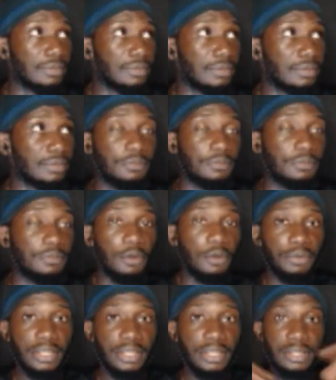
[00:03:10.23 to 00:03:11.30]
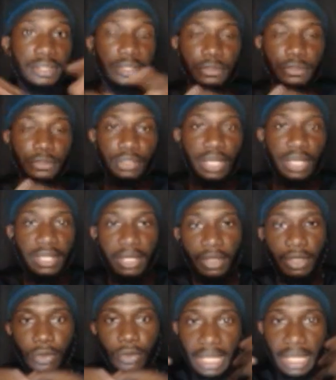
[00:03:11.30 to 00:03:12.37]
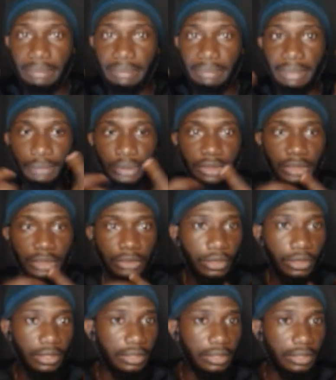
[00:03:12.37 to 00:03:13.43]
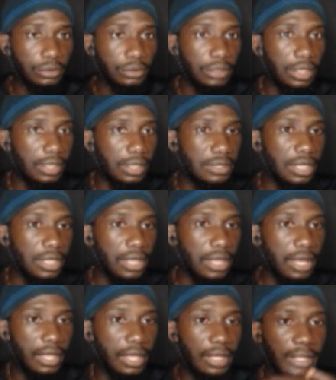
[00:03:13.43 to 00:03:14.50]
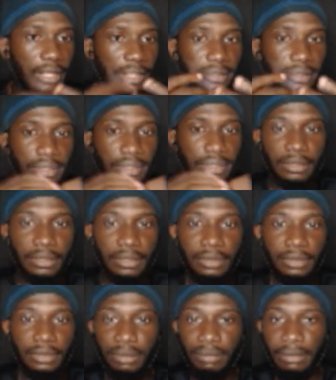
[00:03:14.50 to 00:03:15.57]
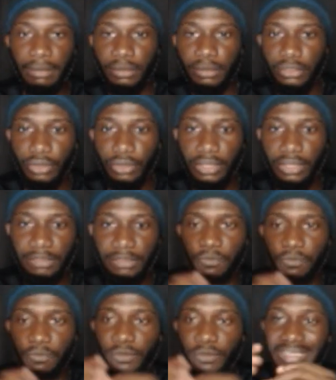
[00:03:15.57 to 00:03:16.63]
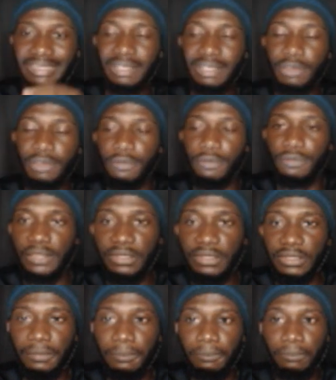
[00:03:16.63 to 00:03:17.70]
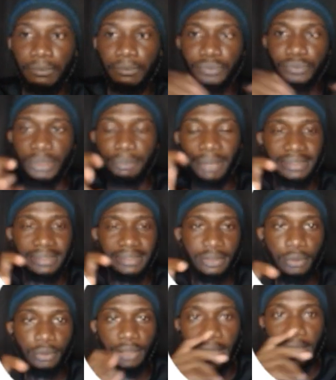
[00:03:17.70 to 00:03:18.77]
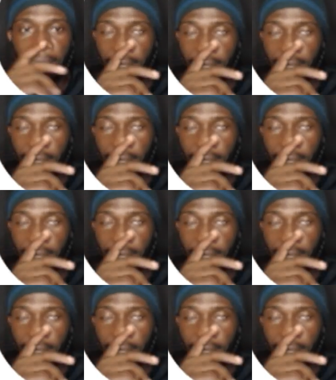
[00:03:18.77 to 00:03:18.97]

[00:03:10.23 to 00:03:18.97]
foreign, so that I can earn my money in dollars, so that I can actually make my money in dollars. But for the sake of this particular